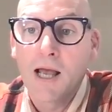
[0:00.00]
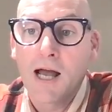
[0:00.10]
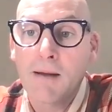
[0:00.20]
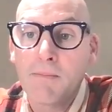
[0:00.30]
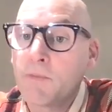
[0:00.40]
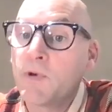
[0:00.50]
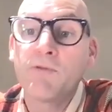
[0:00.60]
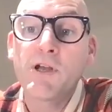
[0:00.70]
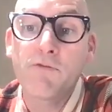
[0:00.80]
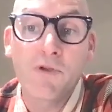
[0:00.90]

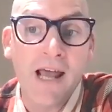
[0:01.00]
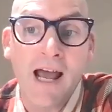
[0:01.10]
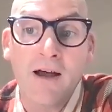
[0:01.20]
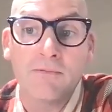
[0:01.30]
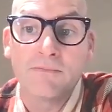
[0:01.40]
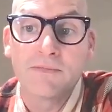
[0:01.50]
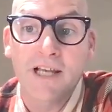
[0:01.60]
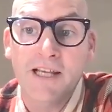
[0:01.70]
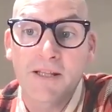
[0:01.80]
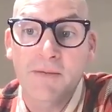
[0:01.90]
We're even now
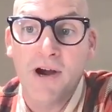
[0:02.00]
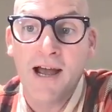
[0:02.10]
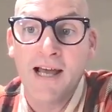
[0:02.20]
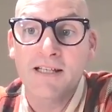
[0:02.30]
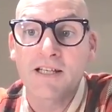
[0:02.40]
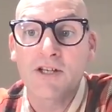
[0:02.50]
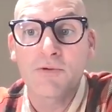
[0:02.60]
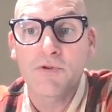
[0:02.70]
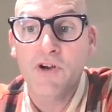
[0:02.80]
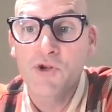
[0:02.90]
taking the brands in
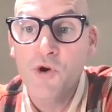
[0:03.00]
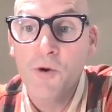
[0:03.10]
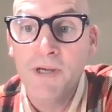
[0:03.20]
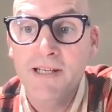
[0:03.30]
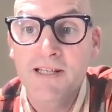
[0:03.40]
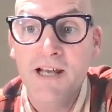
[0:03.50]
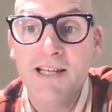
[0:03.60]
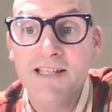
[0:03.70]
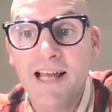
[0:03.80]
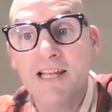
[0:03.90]
terms of our European design
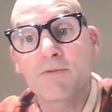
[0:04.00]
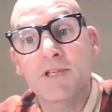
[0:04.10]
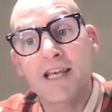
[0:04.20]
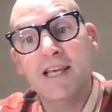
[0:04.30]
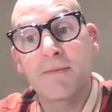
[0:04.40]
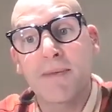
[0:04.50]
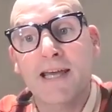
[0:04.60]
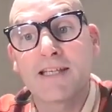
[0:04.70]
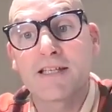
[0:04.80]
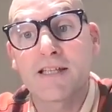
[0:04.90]
standards, we're taking it
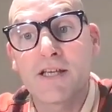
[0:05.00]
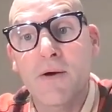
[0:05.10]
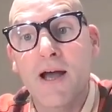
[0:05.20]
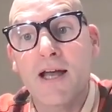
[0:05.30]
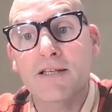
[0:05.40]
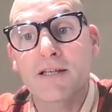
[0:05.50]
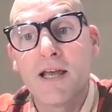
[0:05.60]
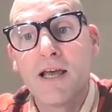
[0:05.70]
back into the US.